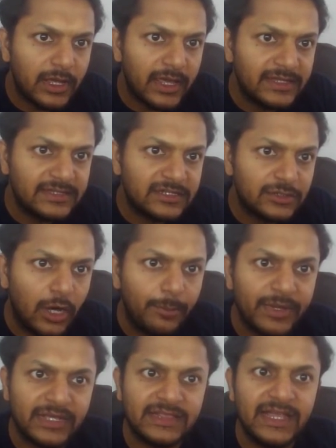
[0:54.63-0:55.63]
is a
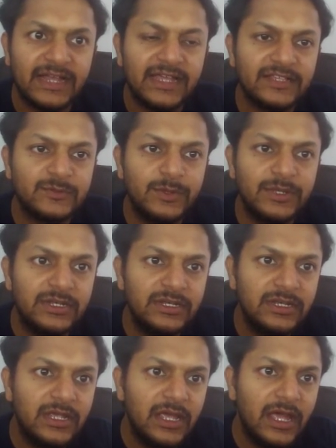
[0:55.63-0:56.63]
topic that has
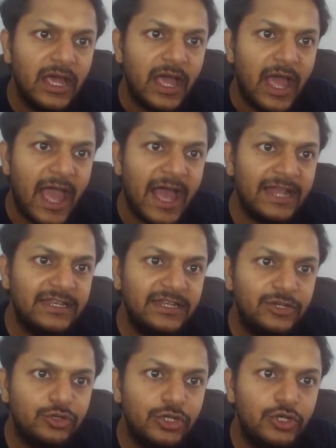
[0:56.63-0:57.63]
been added
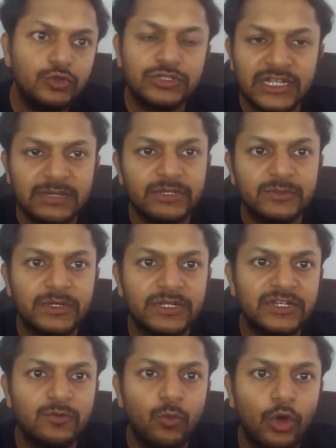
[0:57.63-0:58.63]
into the new syllabus, but
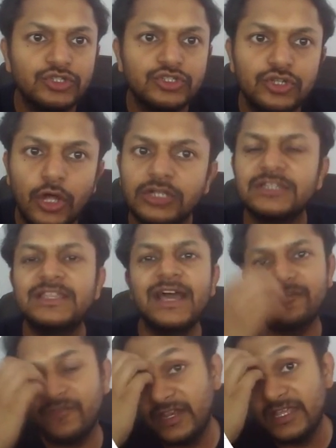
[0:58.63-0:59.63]
it was not
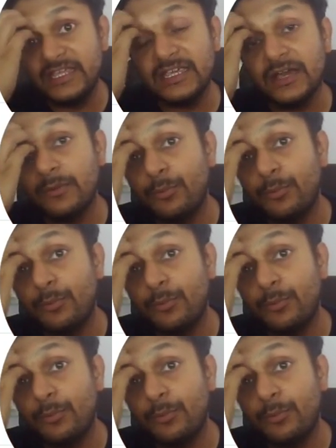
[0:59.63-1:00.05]
that very